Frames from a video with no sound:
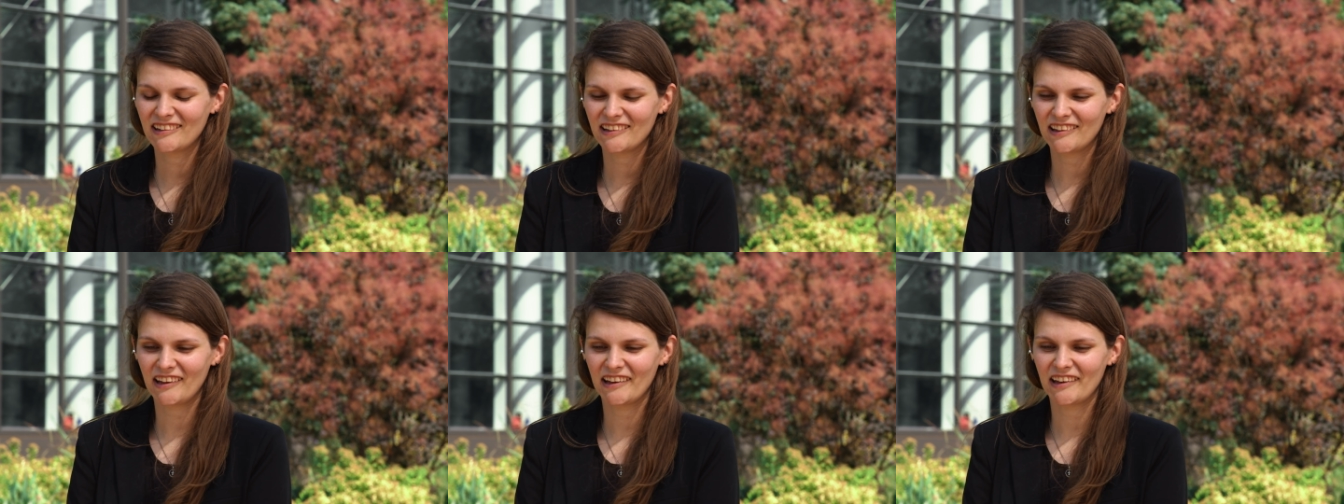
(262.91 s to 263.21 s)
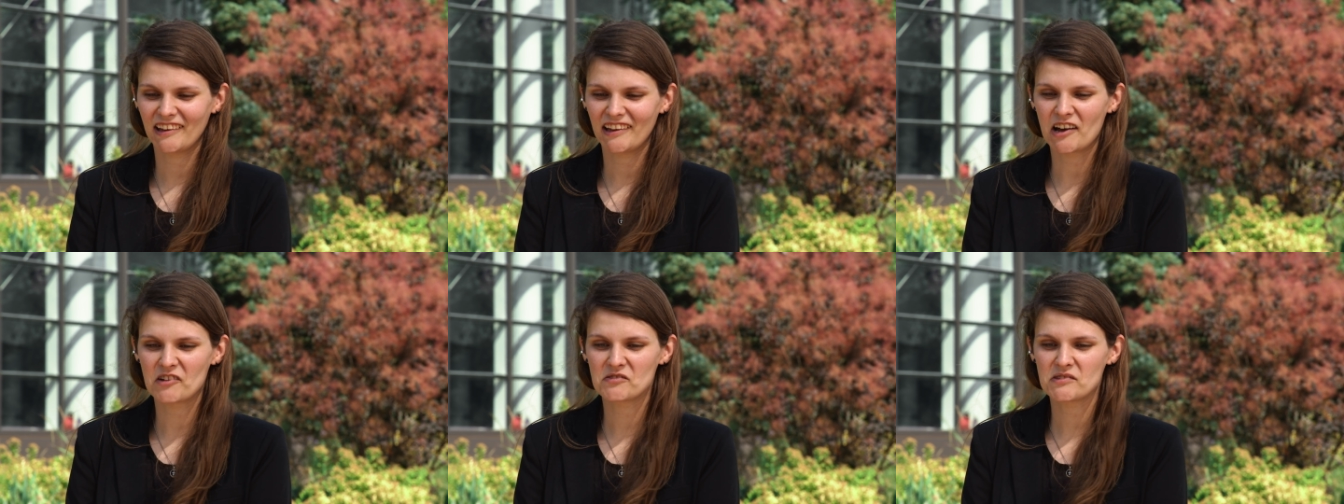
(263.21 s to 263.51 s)

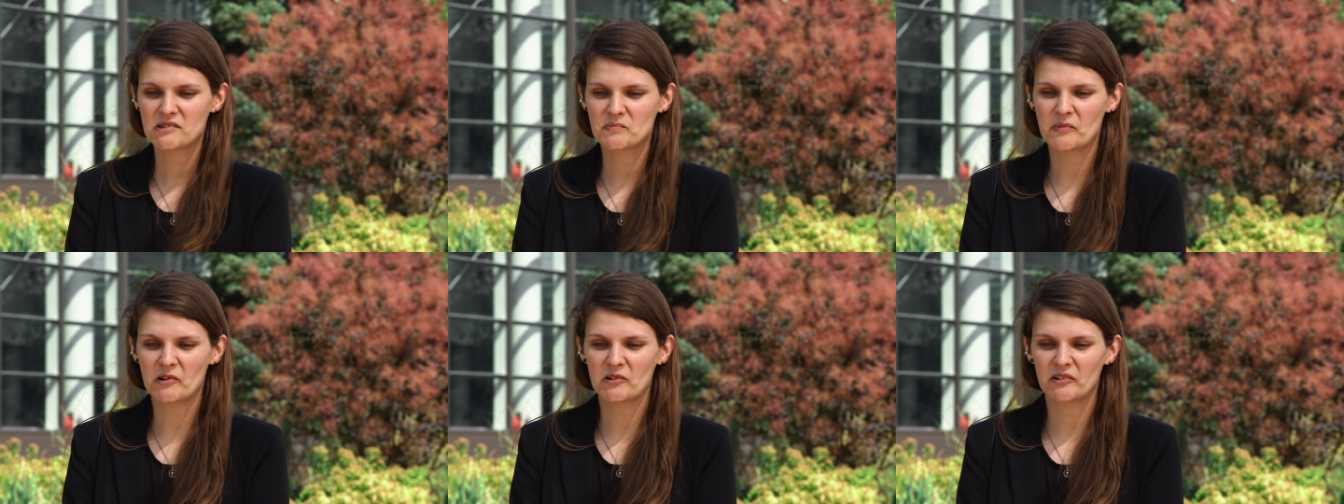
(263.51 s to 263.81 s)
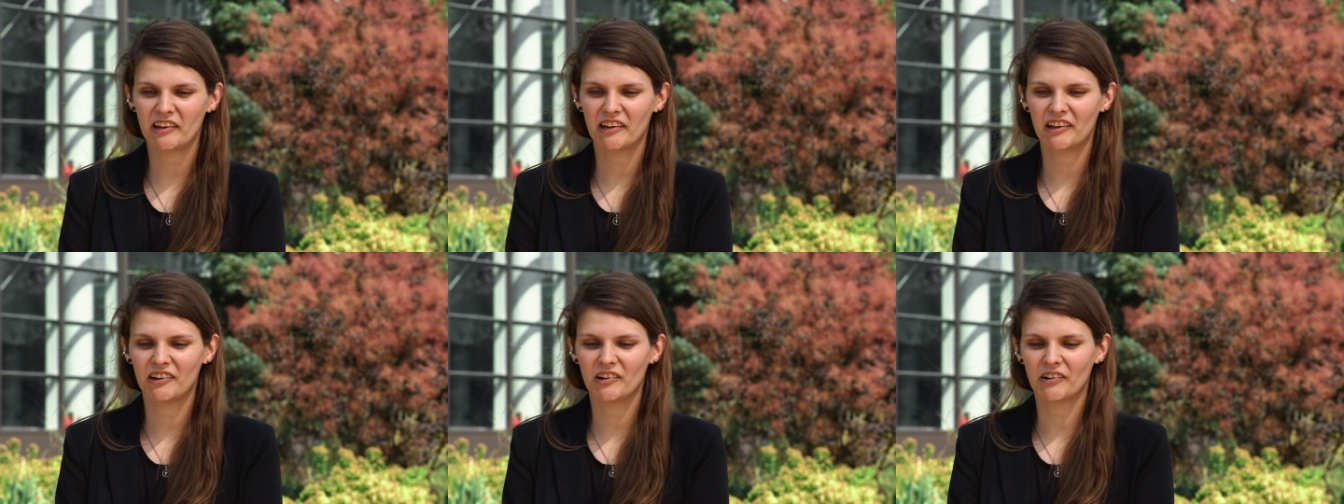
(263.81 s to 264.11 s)
like
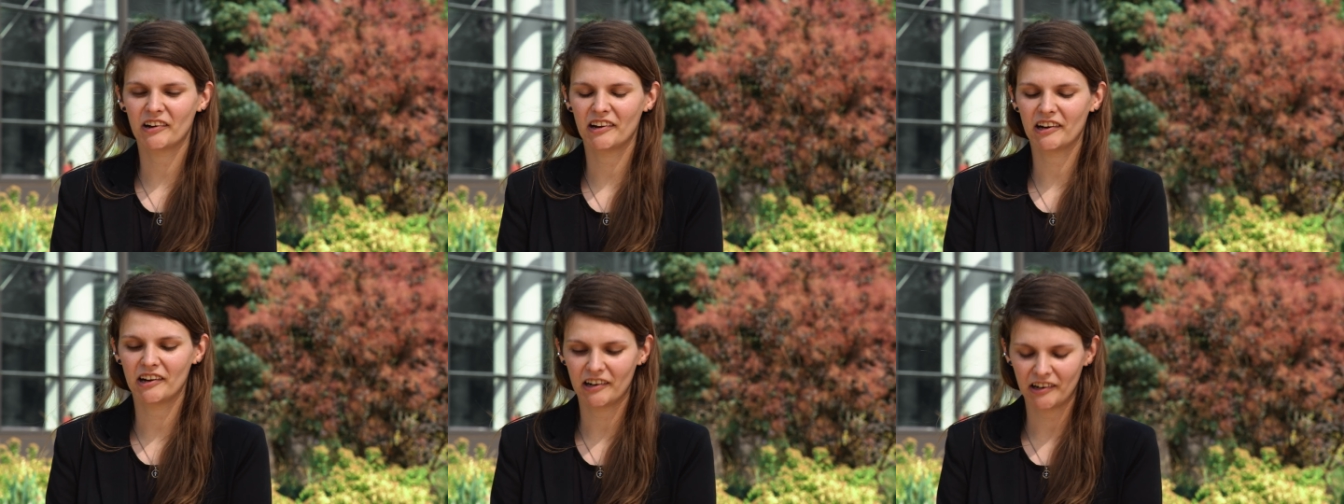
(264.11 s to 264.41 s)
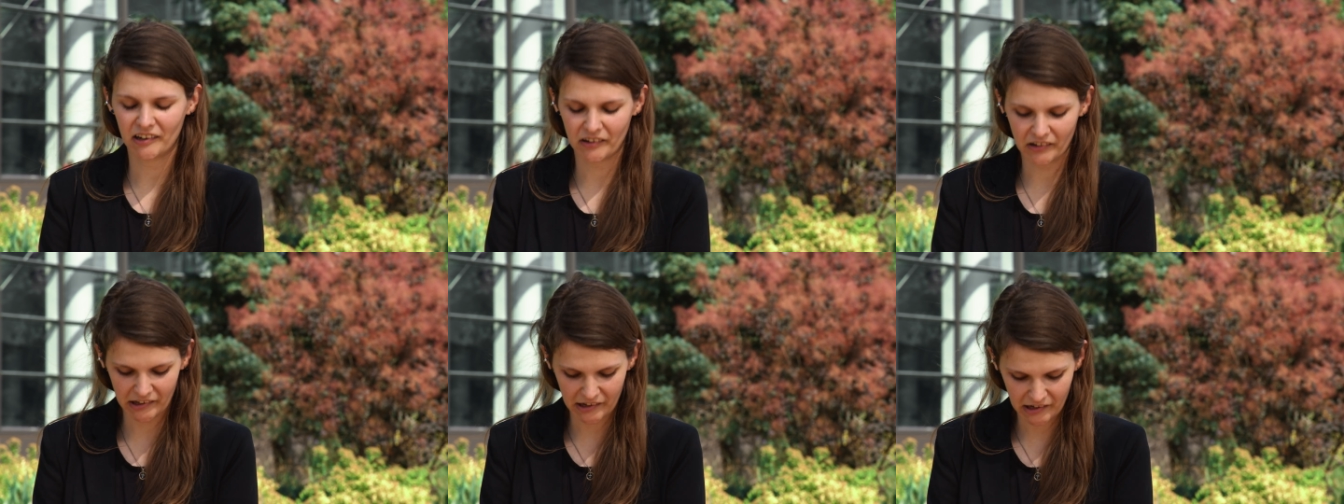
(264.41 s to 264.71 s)
outspoken or,
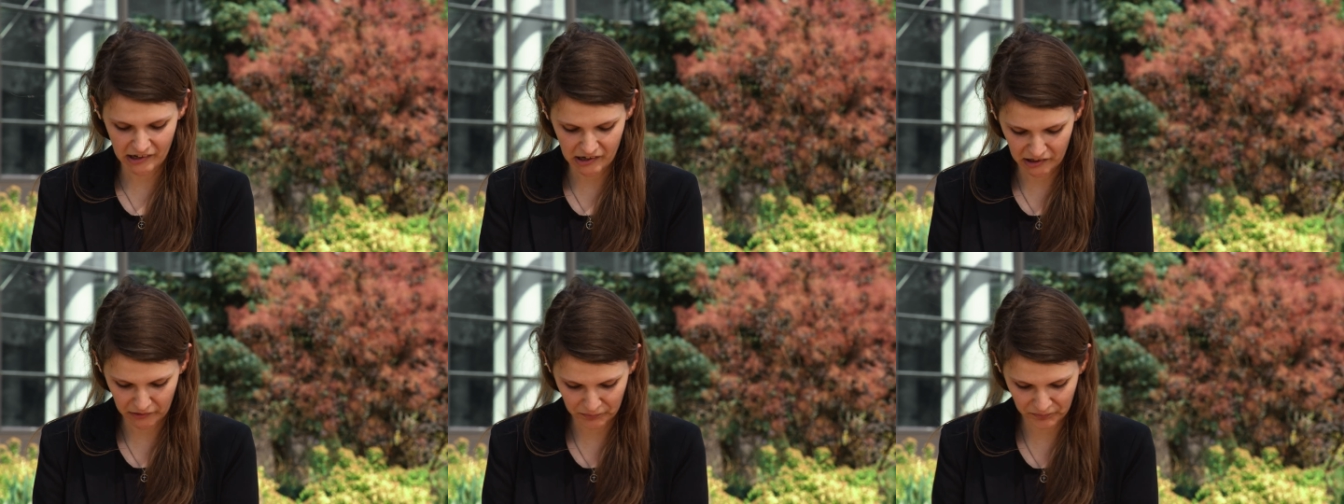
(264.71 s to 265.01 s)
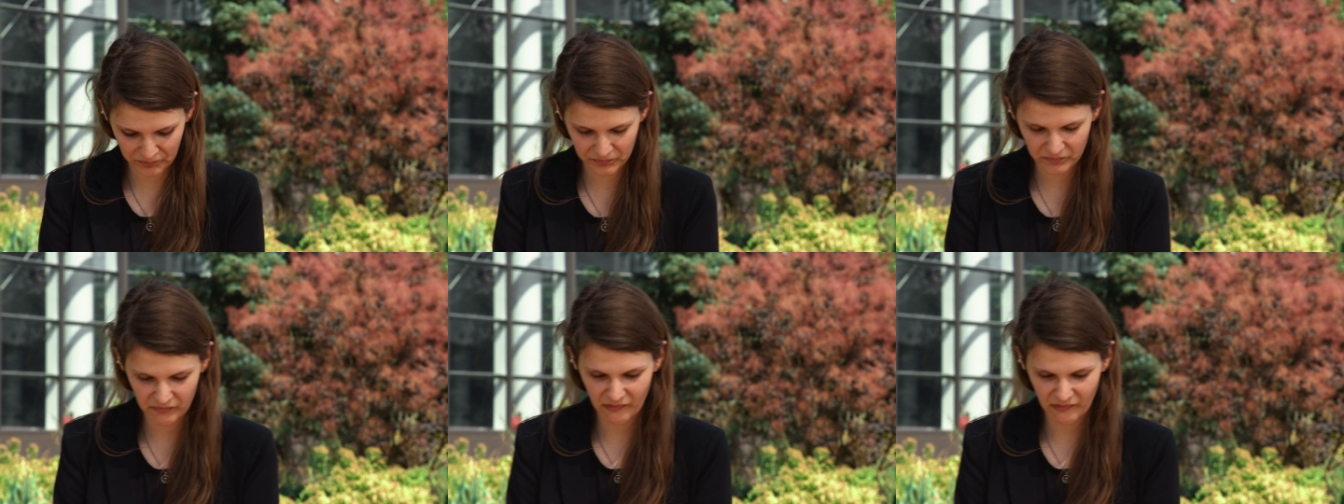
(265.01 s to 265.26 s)
or um,